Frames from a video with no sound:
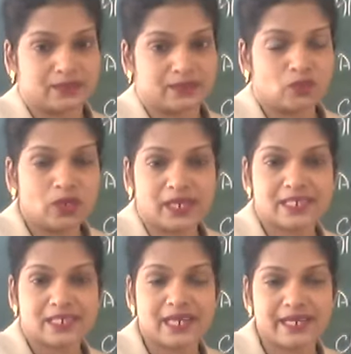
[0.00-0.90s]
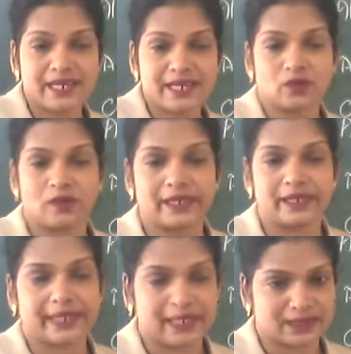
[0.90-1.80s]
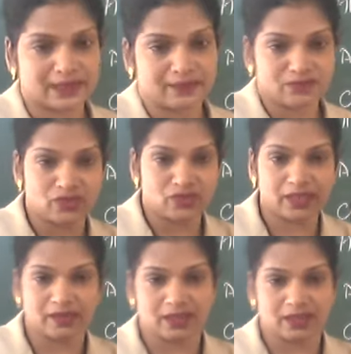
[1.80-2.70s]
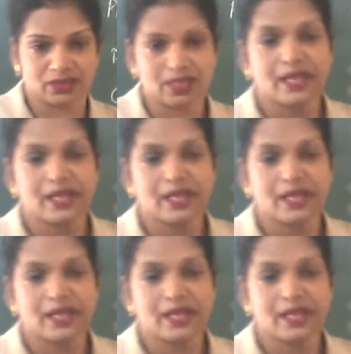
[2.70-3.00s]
What decides the covalent character? Three things.